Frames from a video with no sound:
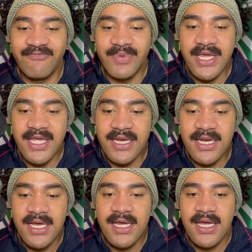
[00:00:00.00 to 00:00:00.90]
been,
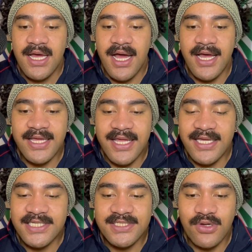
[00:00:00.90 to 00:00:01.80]
I
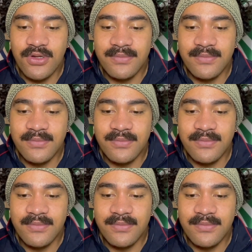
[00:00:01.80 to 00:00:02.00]
guess,